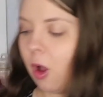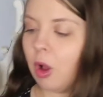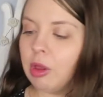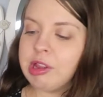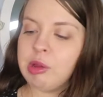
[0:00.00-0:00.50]

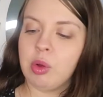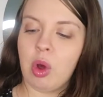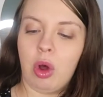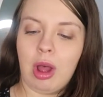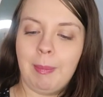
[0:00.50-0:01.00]
Also
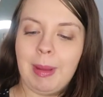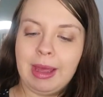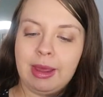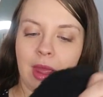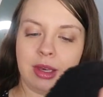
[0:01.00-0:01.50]
got a
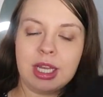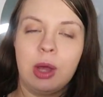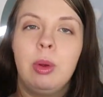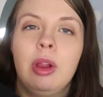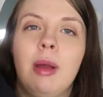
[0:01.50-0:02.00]
big
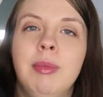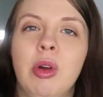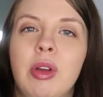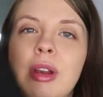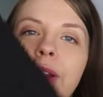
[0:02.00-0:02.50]
towel. I'm
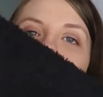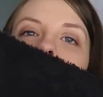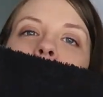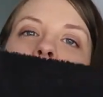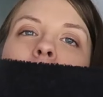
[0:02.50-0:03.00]
not gonna
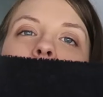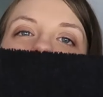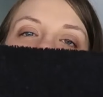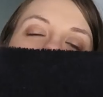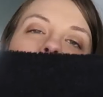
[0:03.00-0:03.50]
like
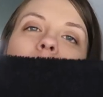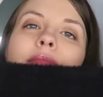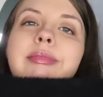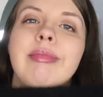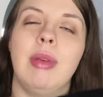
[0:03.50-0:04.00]

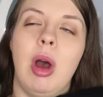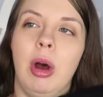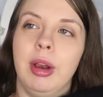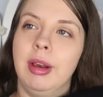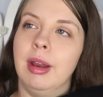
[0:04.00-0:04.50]

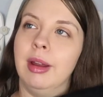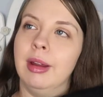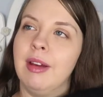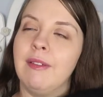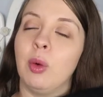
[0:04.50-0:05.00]

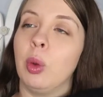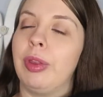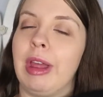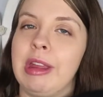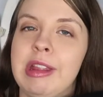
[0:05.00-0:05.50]
unfold
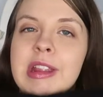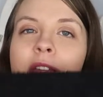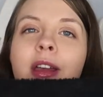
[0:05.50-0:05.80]
this.